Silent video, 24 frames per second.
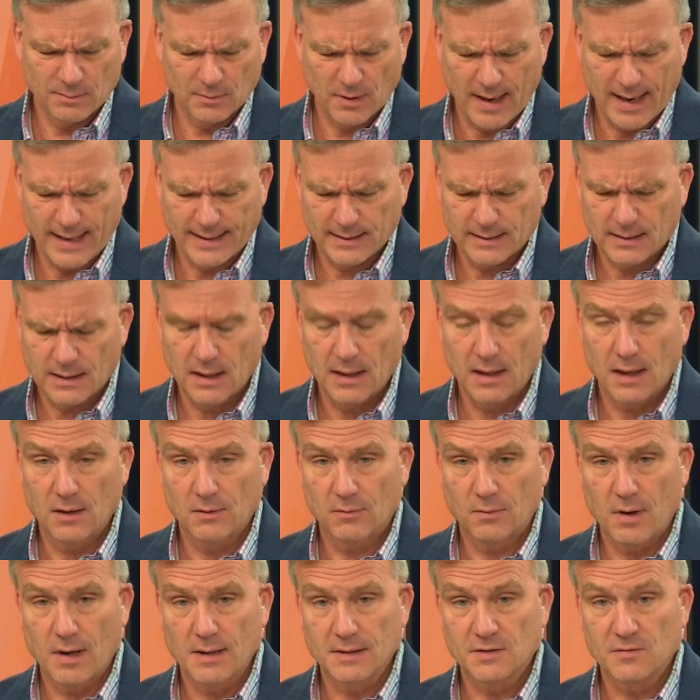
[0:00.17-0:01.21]
Rank
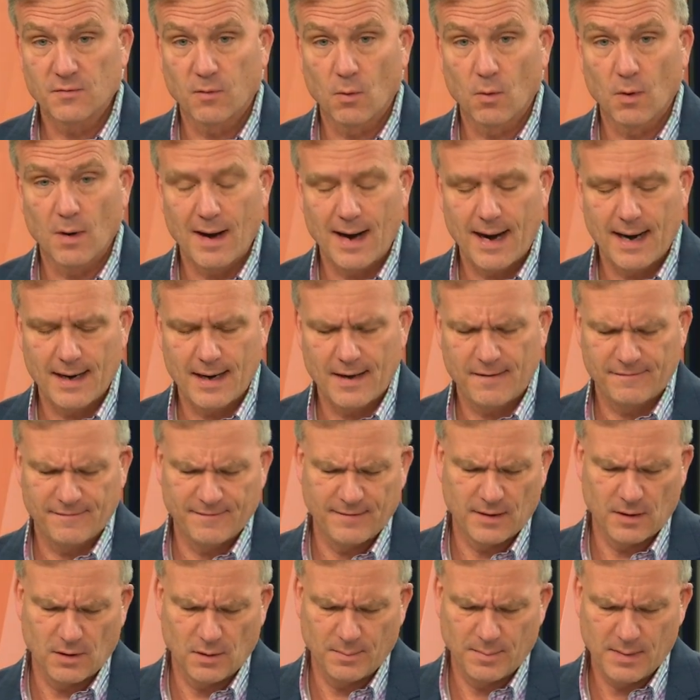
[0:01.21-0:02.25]
writes for
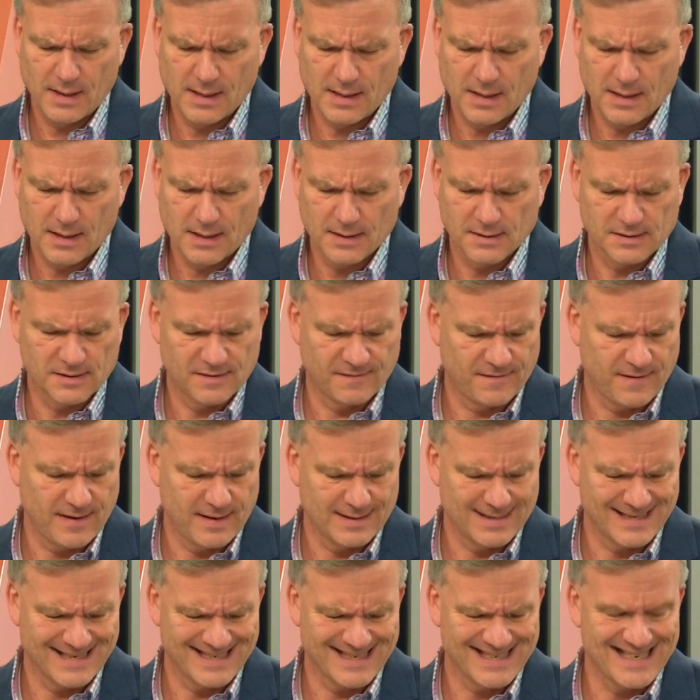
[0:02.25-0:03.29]
NFL Media's
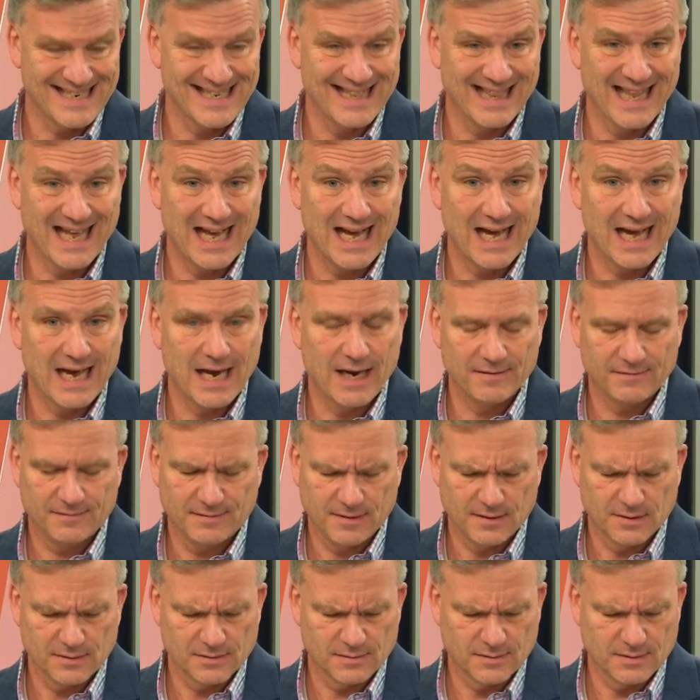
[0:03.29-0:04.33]
Fantasy Live.
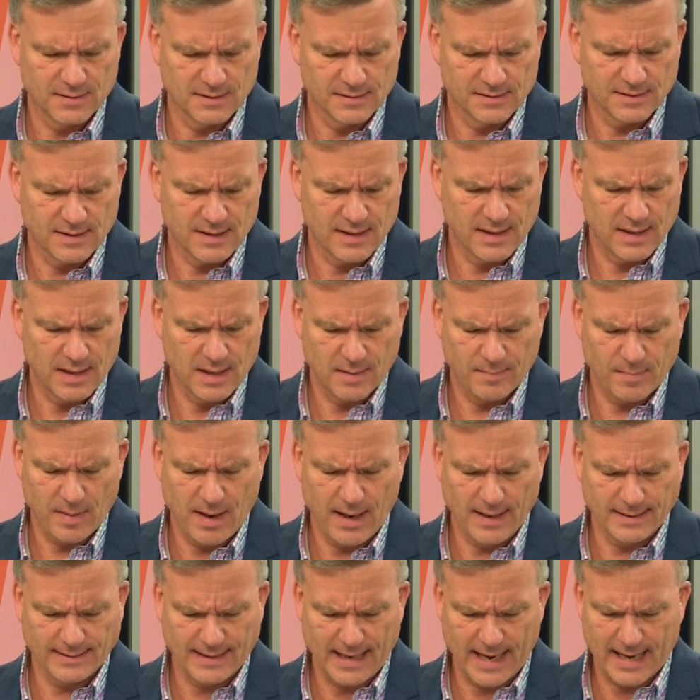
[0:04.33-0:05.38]
He also does a
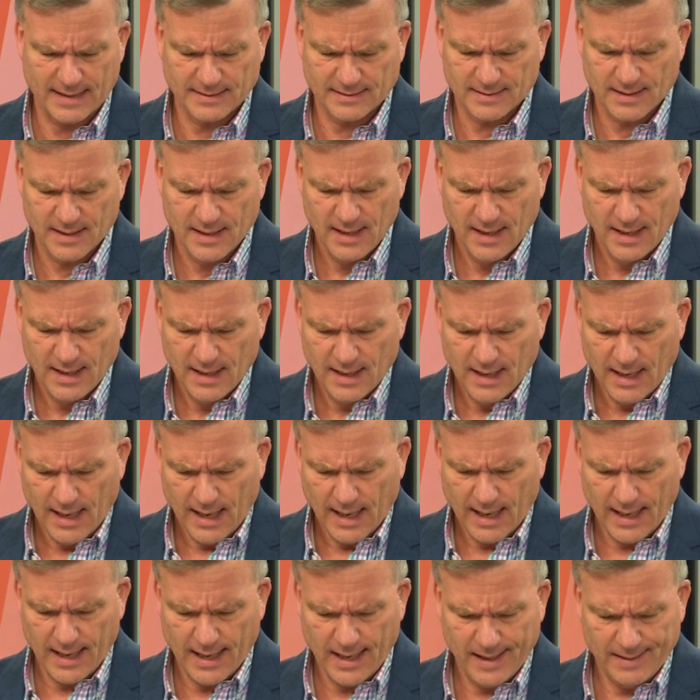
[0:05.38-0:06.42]
podcast
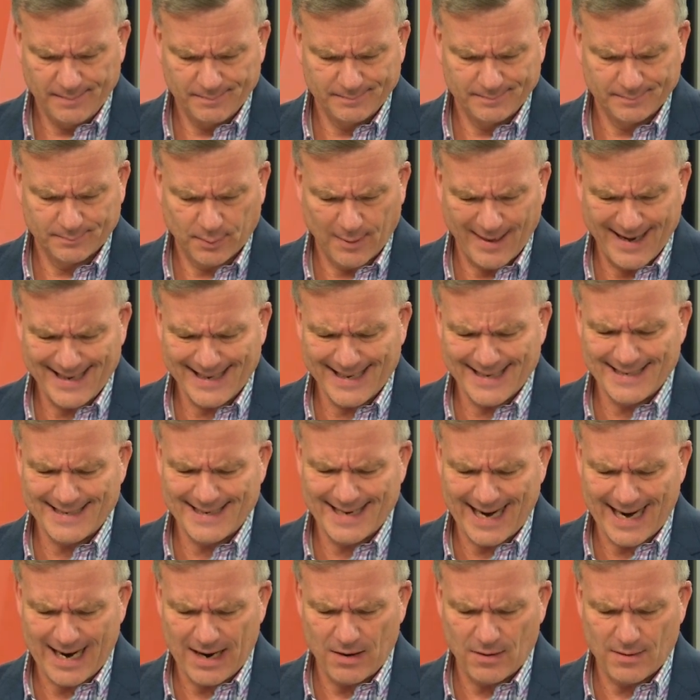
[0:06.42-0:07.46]
breaking
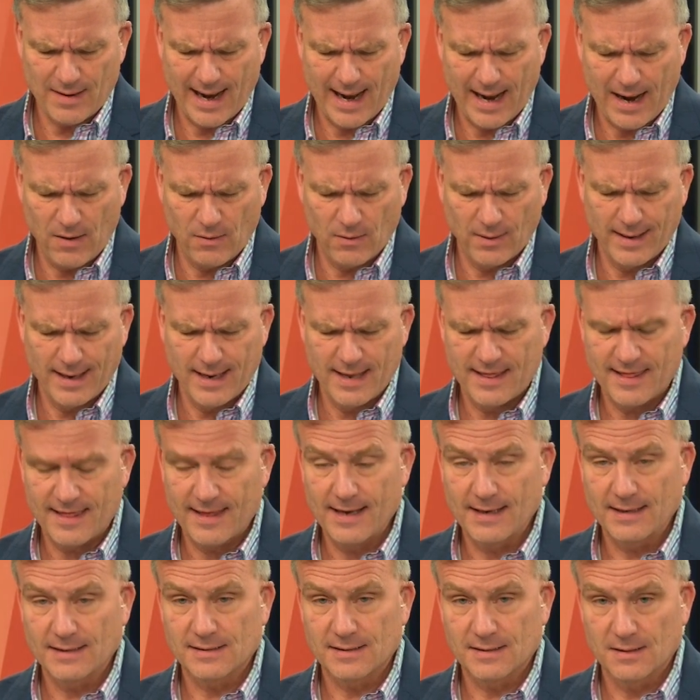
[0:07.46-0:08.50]
down how he
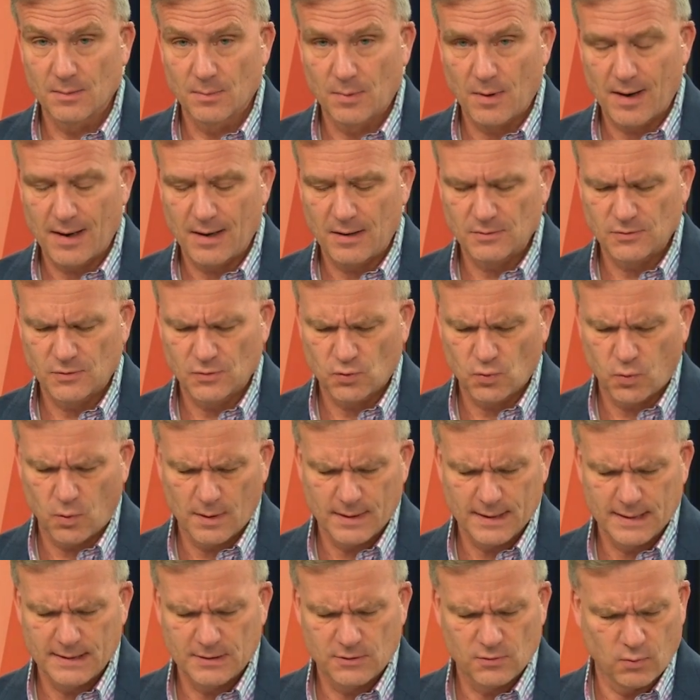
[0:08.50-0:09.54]
thinks the Browns'
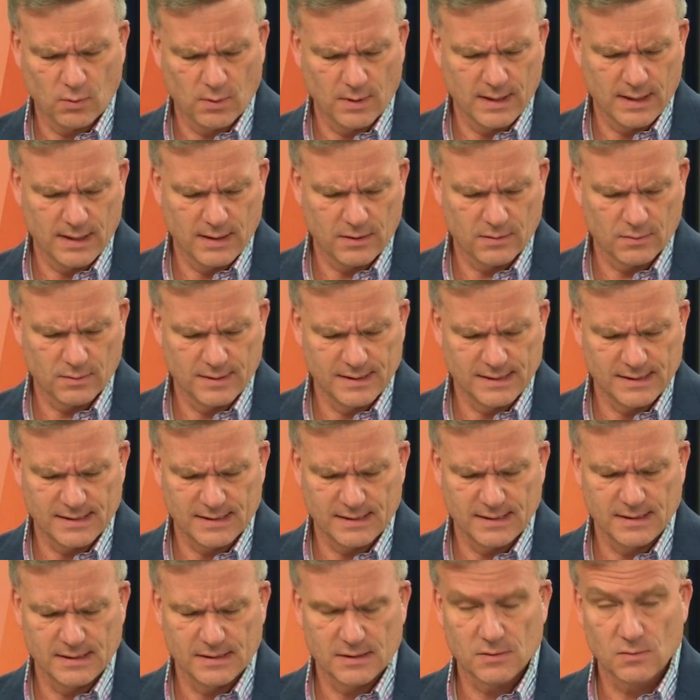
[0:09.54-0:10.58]
2023
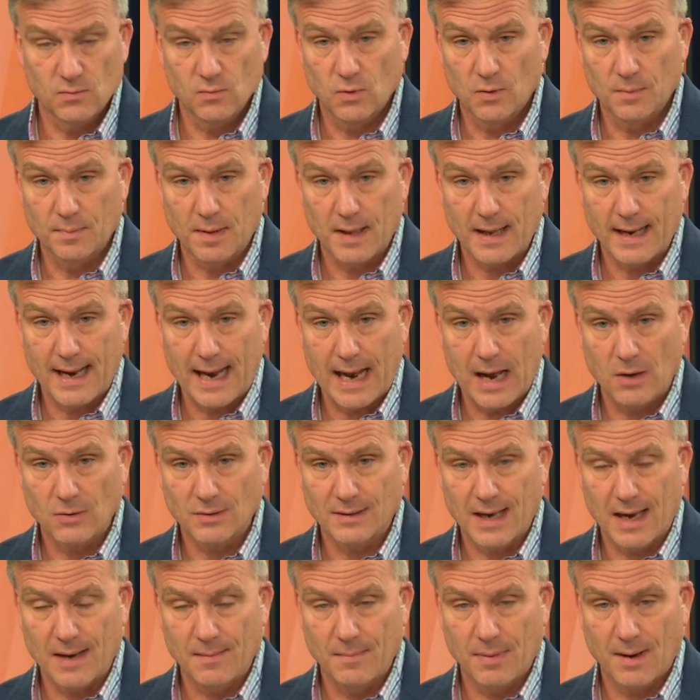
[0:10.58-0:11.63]
season will play
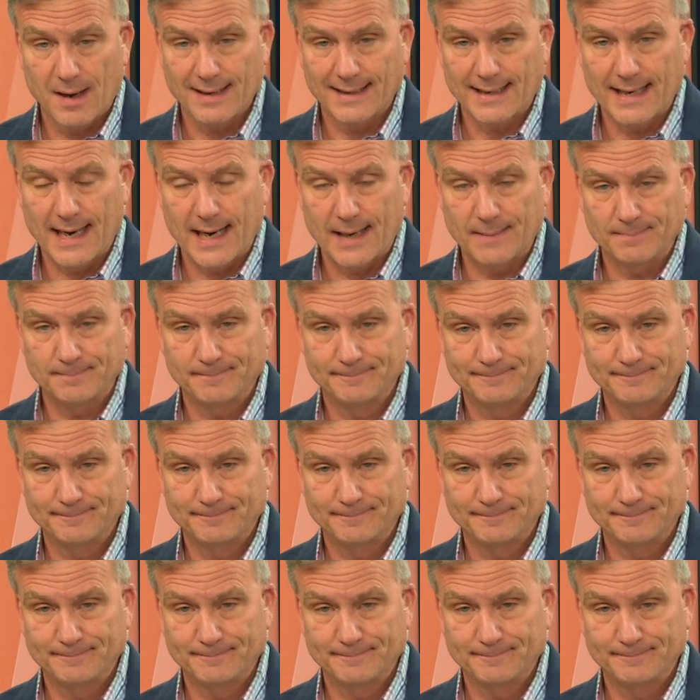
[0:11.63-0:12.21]
out game by game.